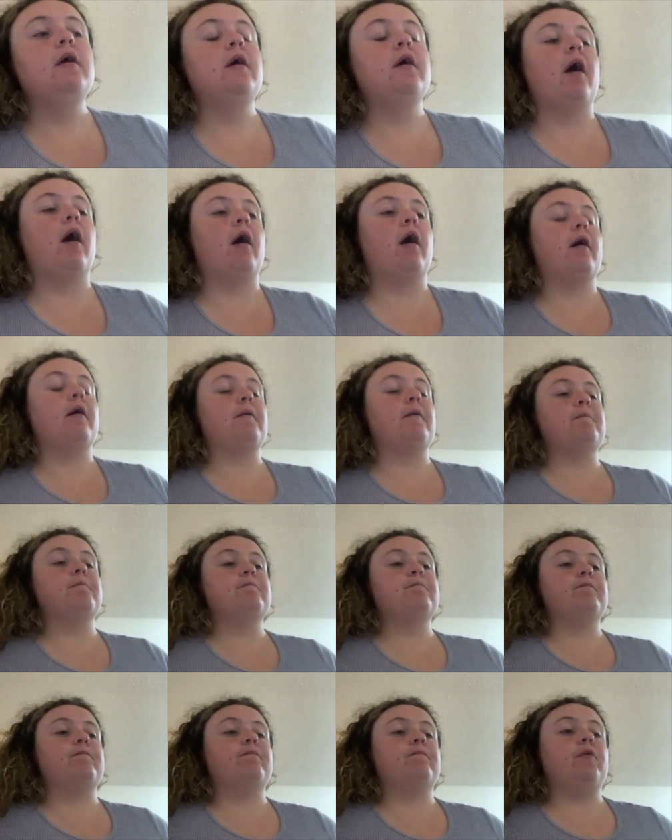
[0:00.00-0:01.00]

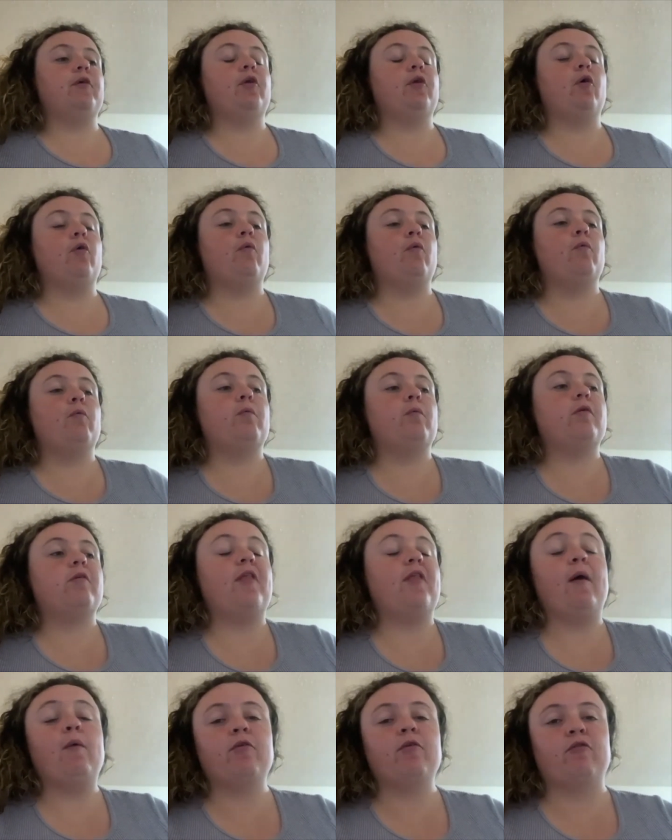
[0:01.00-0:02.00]
You know, so
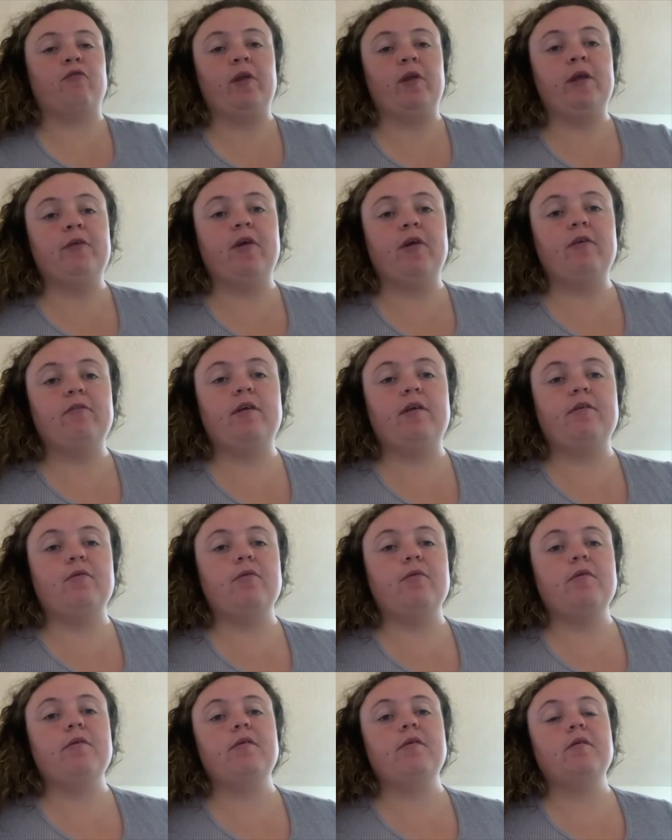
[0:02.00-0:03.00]
that was a really great
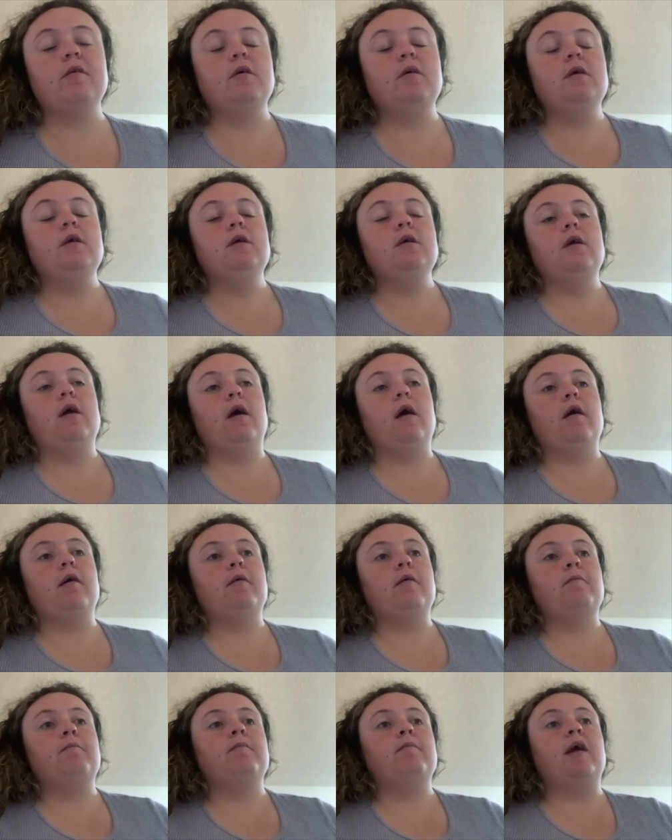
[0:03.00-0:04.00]
resource.
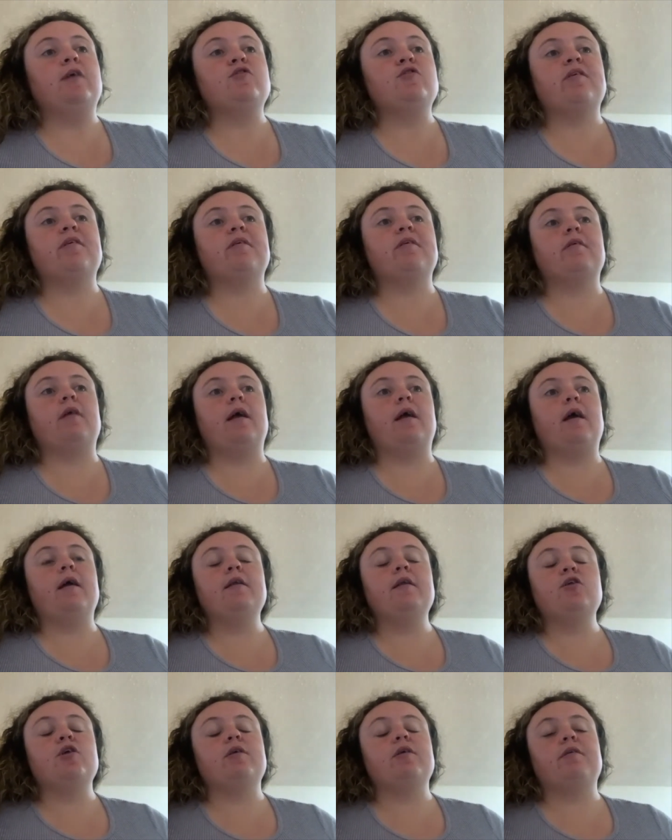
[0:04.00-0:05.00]
And just, I had
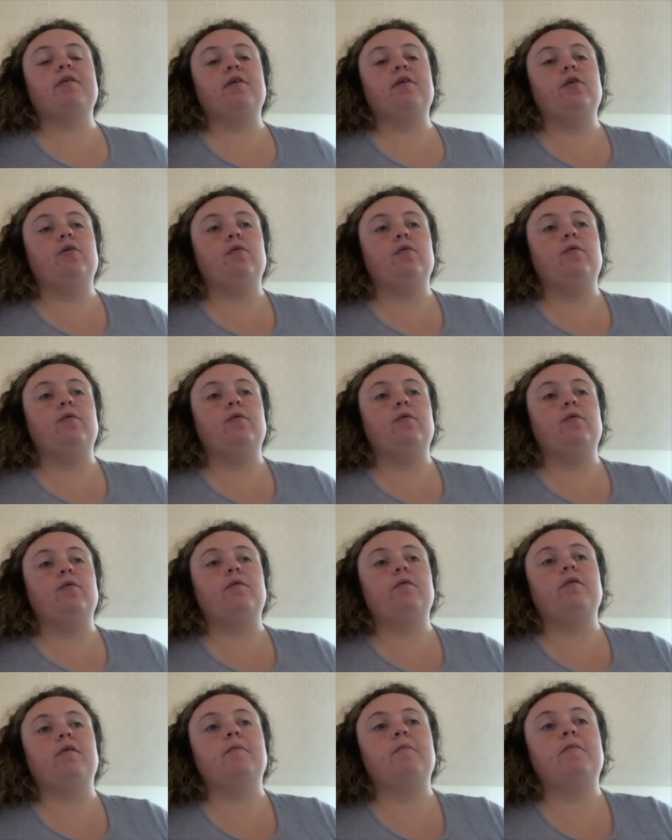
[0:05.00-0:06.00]
a chance to use
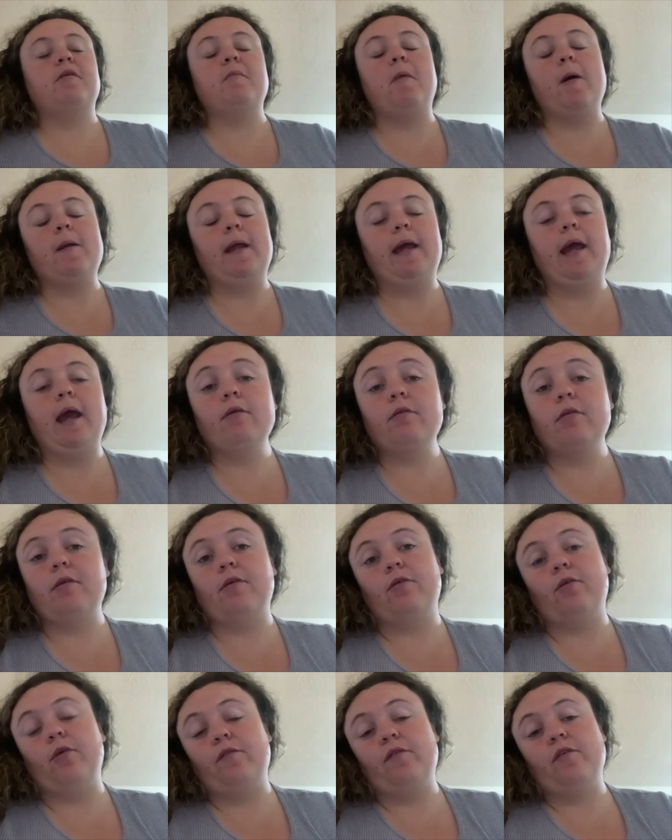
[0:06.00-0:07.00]
some online counseling
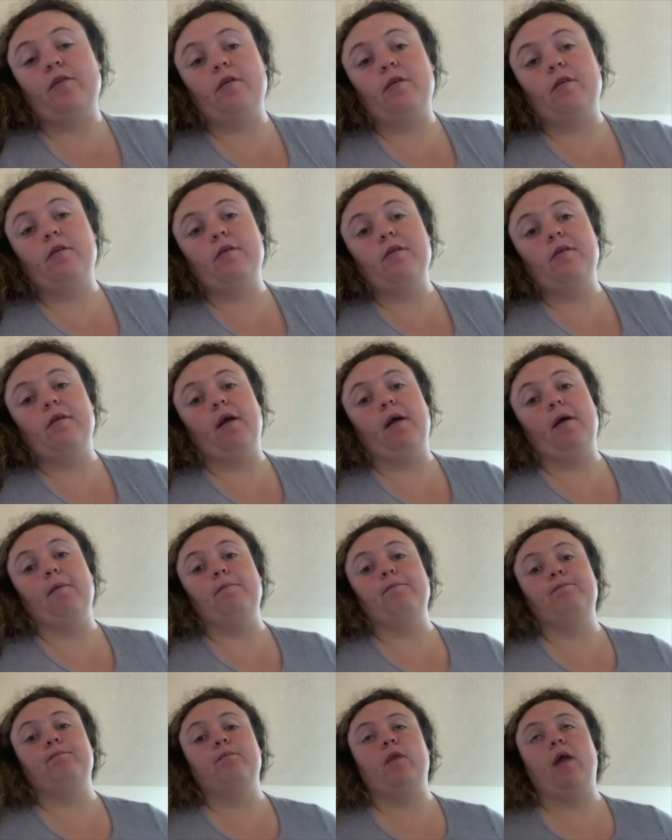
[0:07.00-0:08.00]
services,
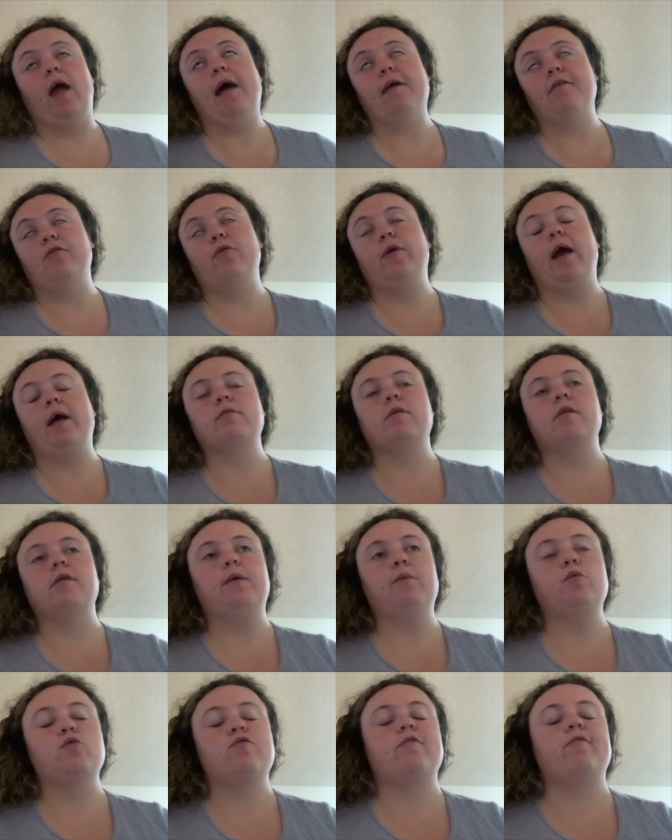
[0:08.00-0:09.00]
Hasu Counselling,
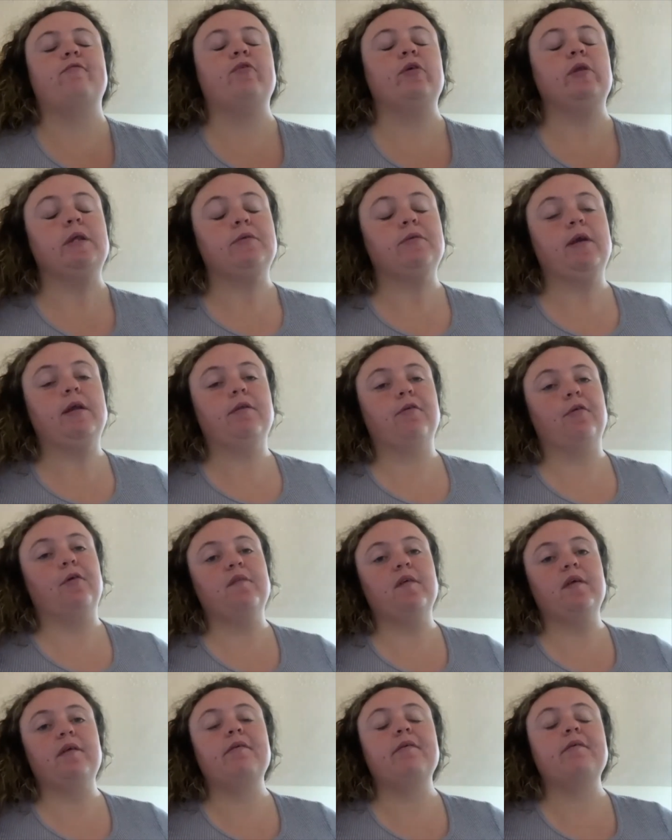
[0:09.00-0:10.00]
which is a really great
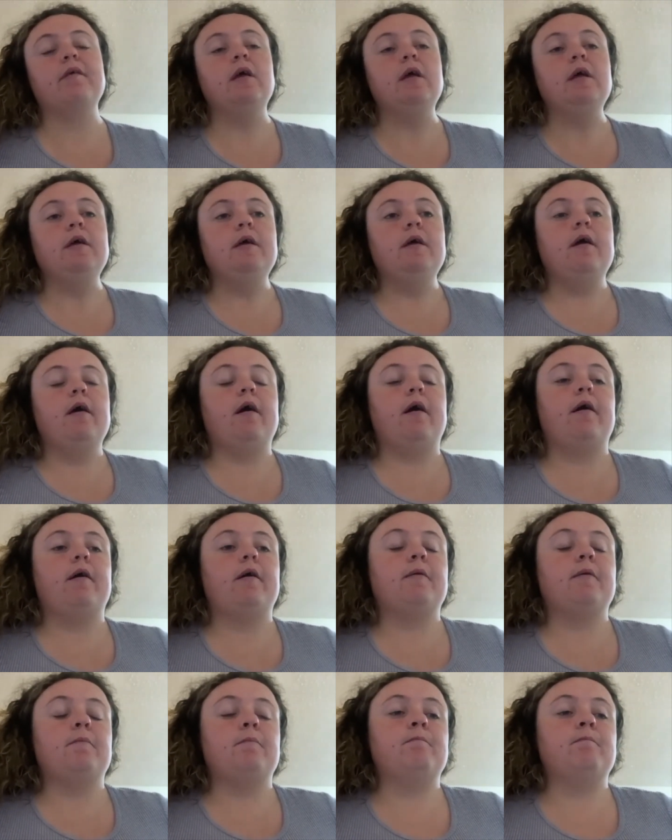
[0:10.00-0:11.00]
service.
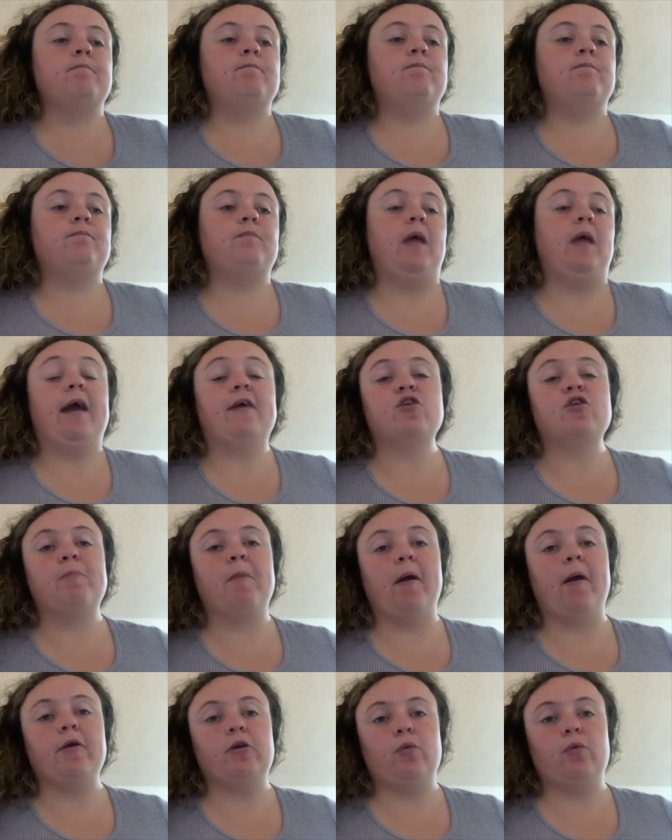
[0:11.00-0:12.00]
They actually
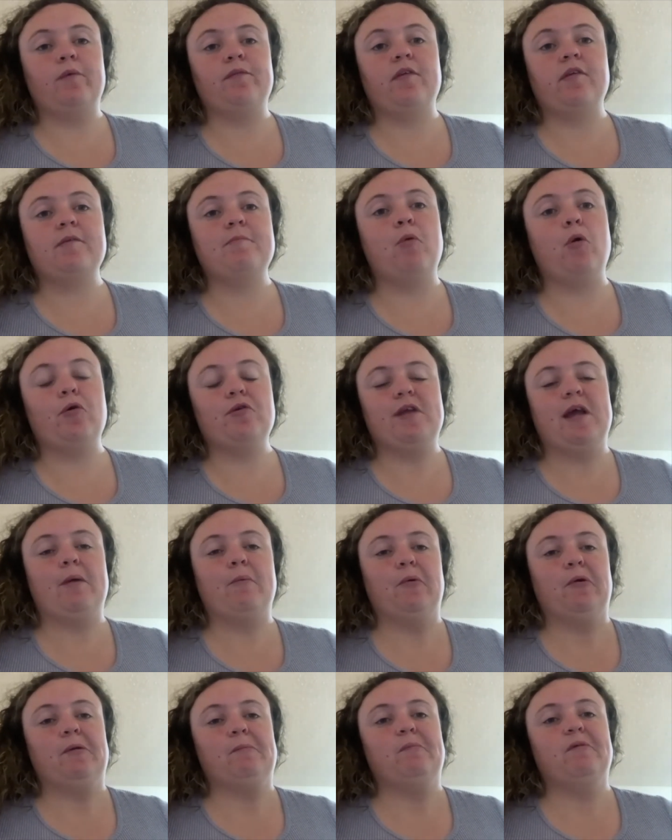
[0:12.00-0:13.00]
partnered with the support
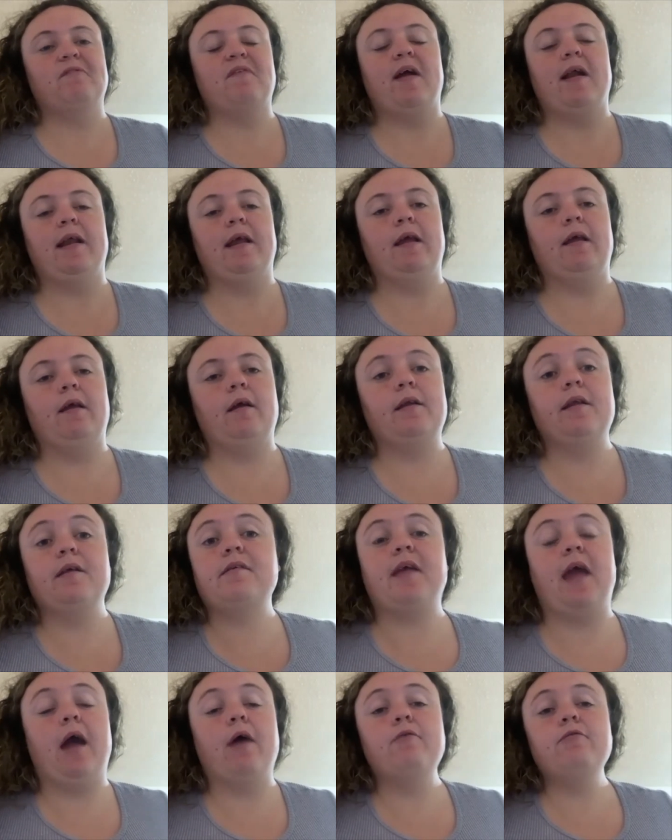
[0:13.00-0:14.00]
network and providing a
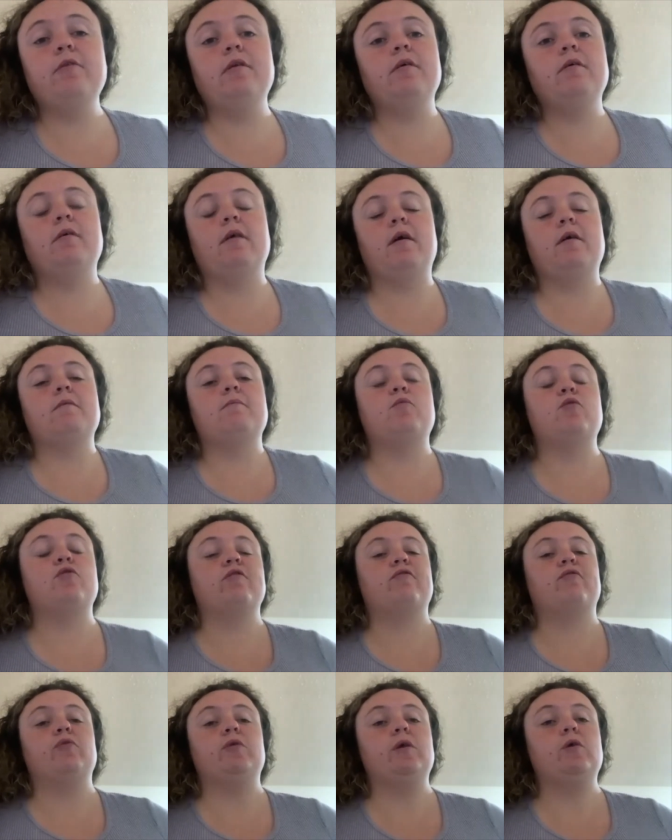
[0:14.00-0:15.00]
discount, which
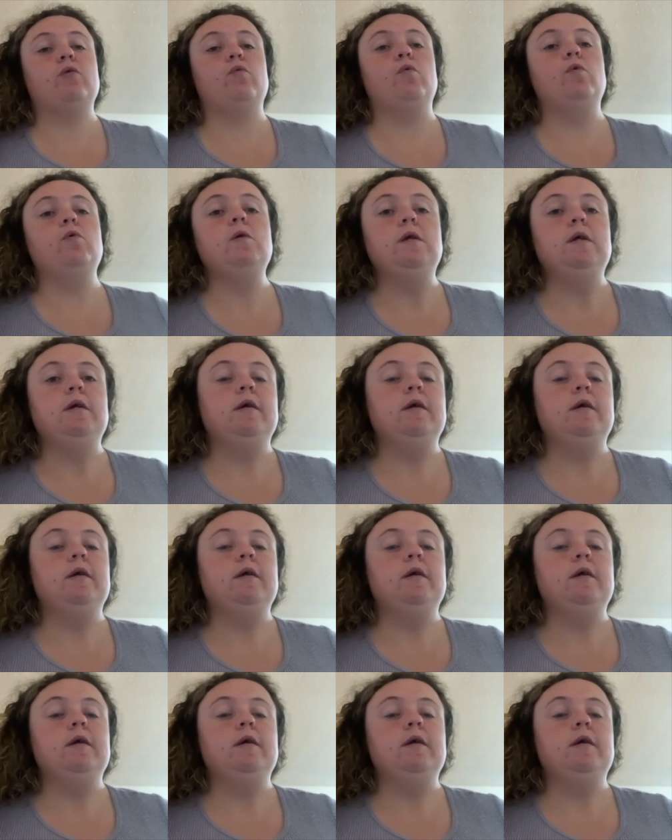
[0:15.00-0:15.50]
is really cool.